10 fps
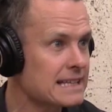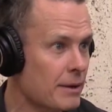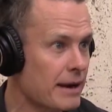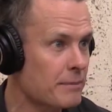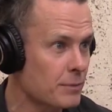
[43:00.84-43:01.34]
that
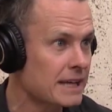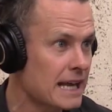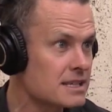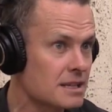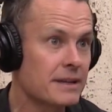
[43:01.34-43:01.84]
would happen with
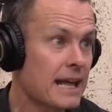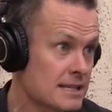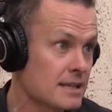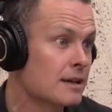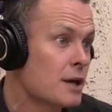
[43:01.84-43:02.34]
Kinsta, but that's
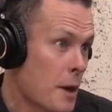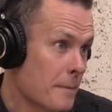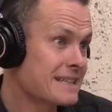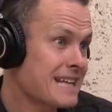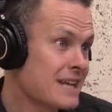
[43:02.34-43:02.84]
the
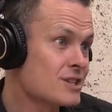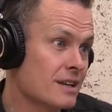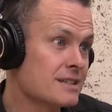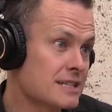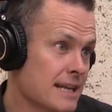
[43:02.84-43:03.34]
potential. Yeah.
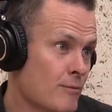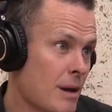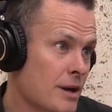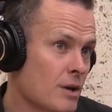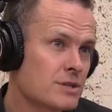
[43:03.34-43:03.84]
It's a deep
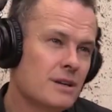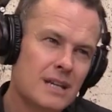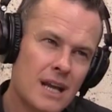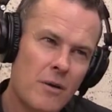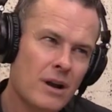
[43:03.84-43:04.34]
rabbit hole. So you
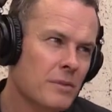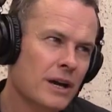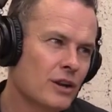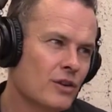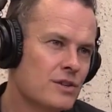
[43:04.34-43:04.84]
know what? I'm not going
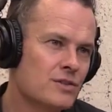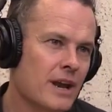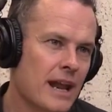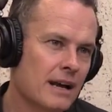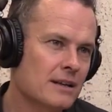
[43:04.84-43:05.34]
to do this right
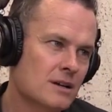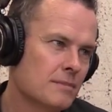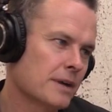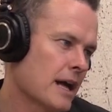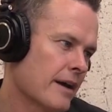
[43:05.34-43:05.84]
now because
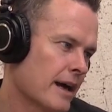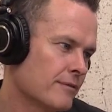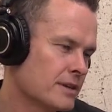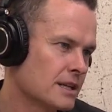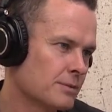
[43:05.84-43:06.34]
I'm going out for
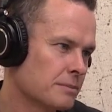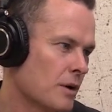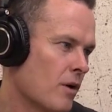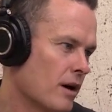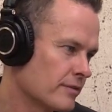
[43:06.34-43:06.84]
dinner with my
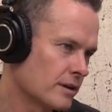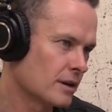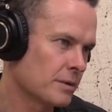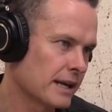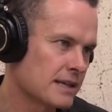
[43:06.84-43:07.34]
wife, and I don't
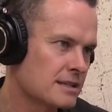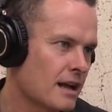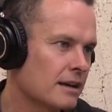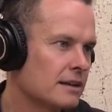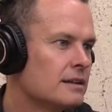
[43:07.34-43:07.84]
want to get stuck.
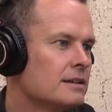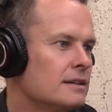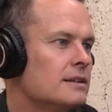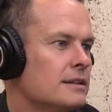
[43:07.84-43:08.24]
Exactly.